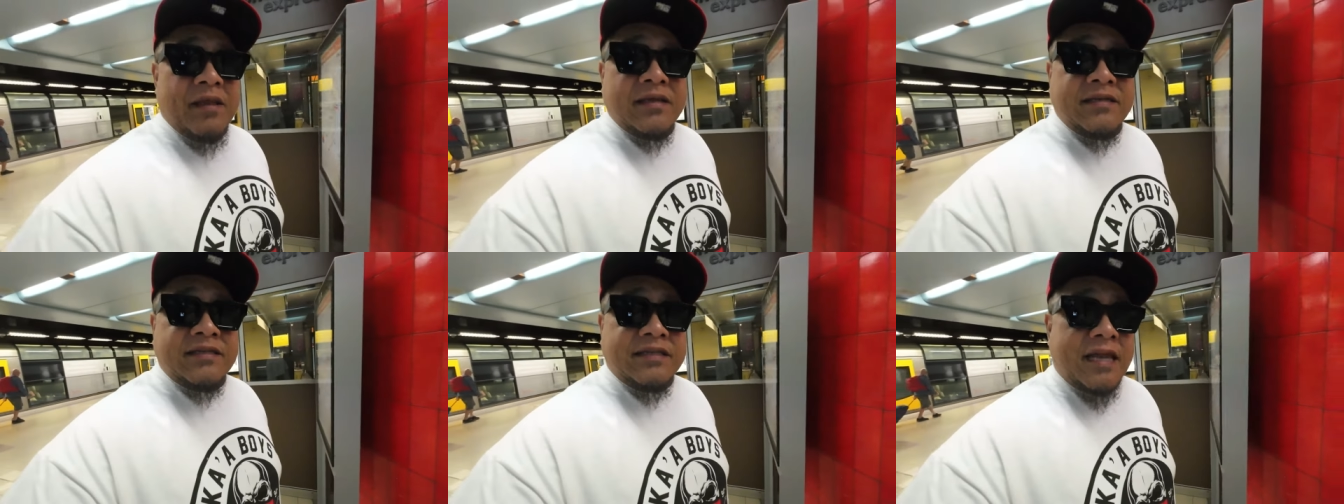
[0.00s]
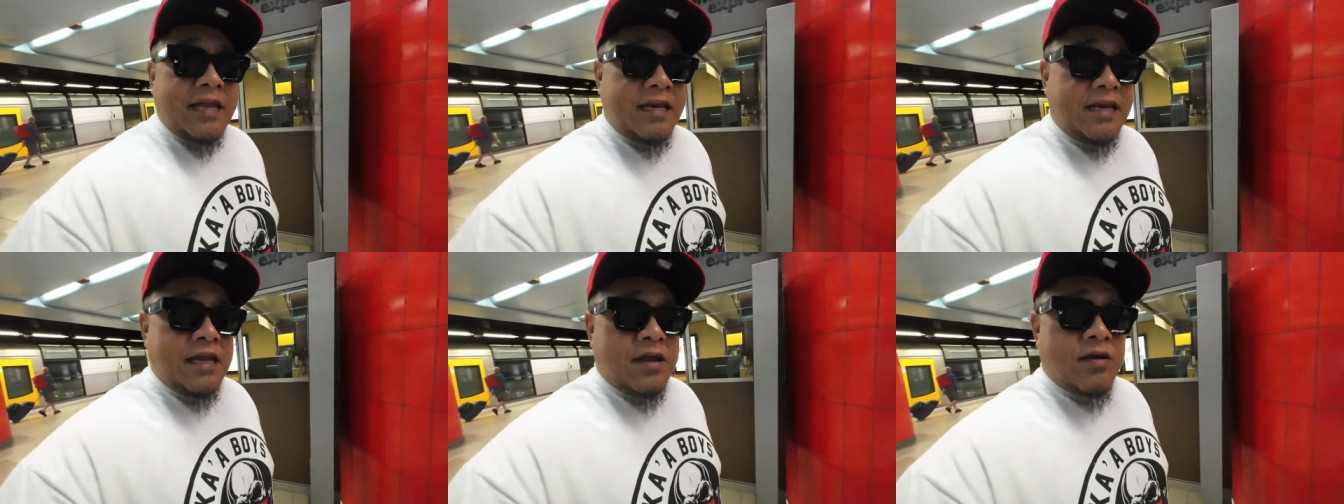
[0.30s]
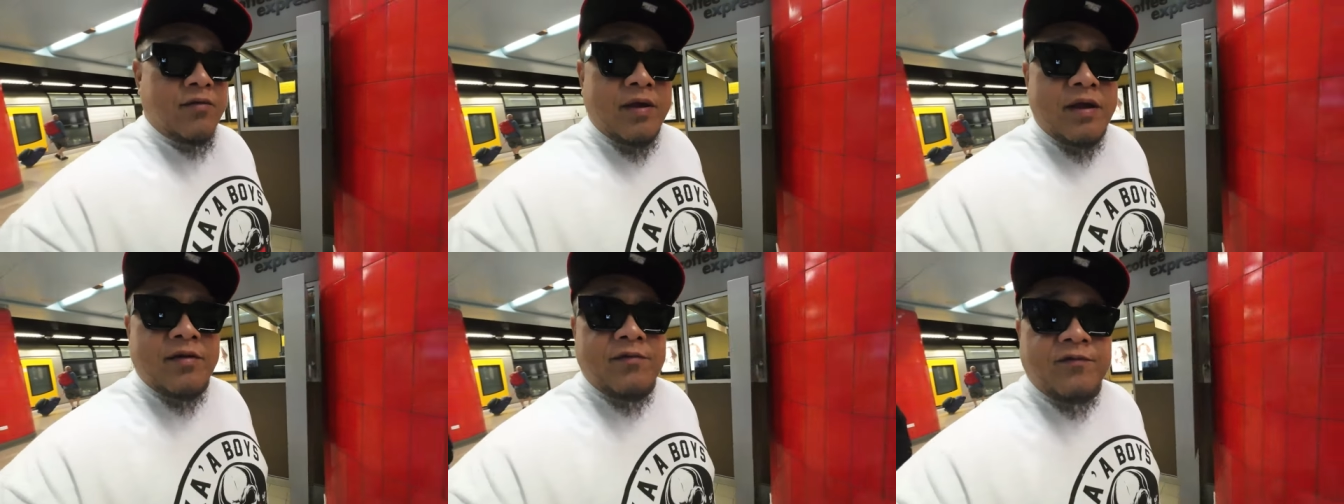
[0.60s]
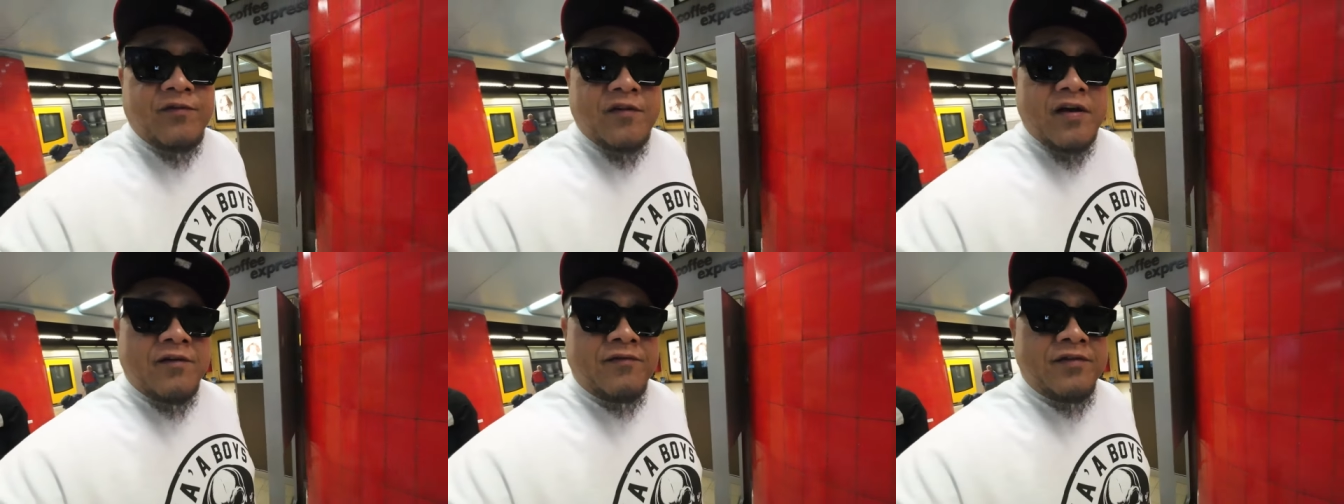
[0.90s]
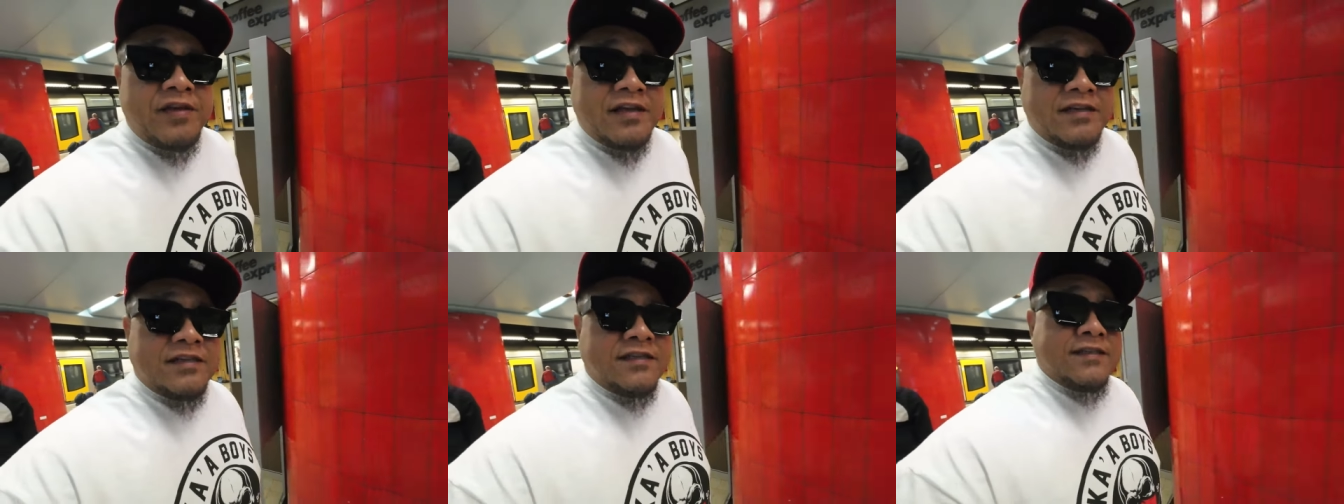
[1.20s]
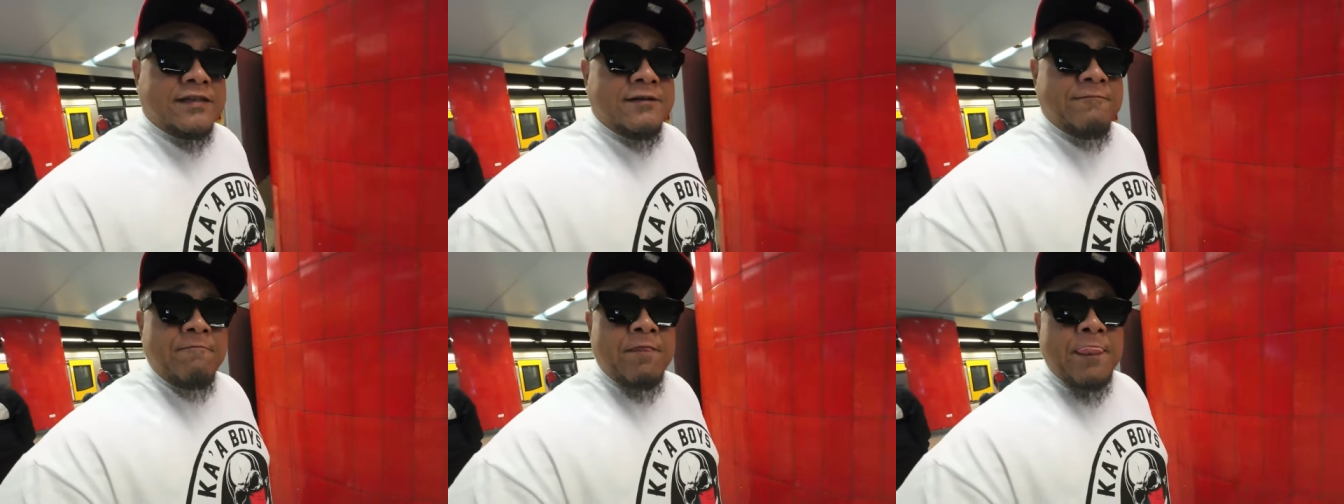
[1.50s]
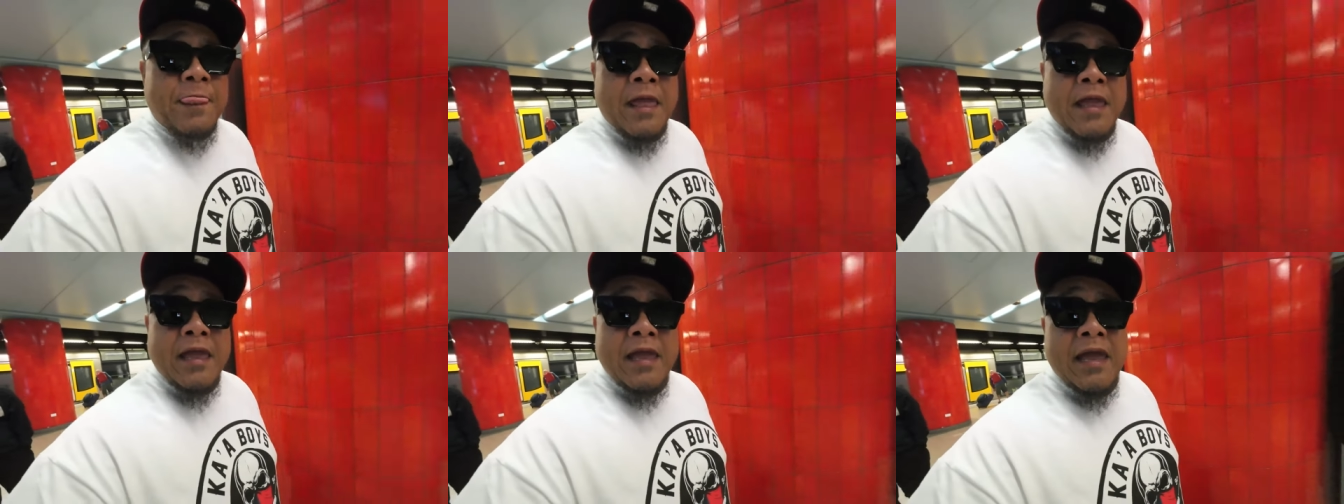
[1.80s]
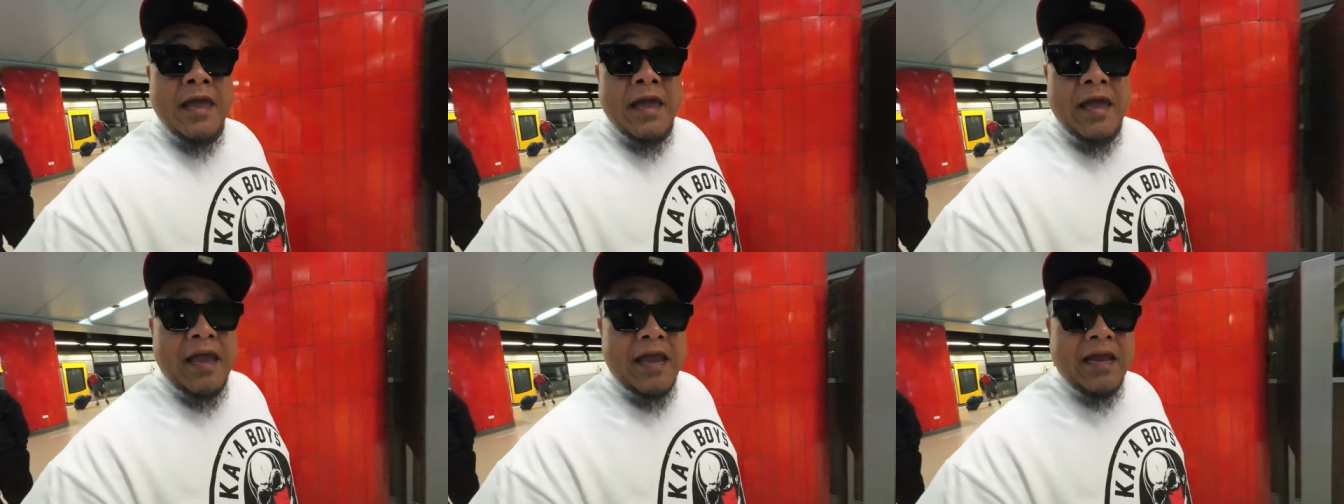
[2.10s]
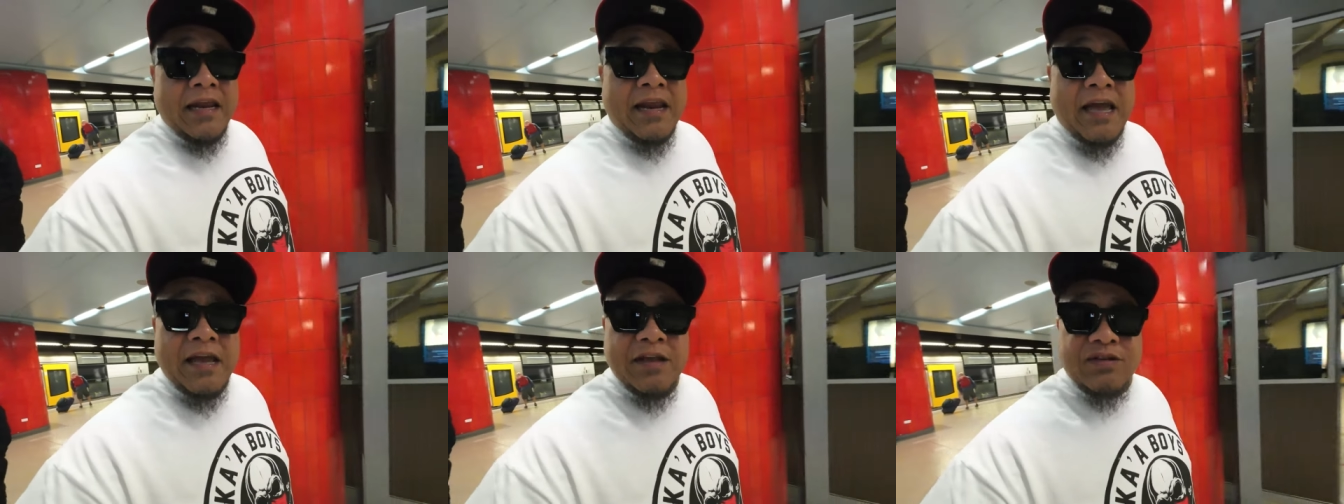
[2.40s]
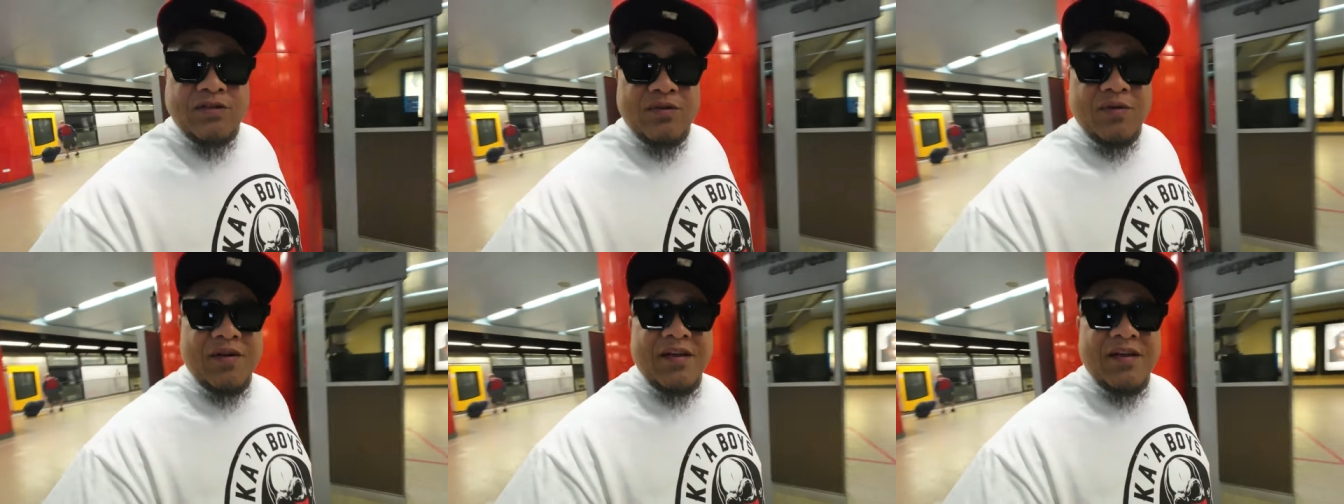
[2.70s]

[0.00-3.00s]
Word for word: Stayed here around five years, and I used to,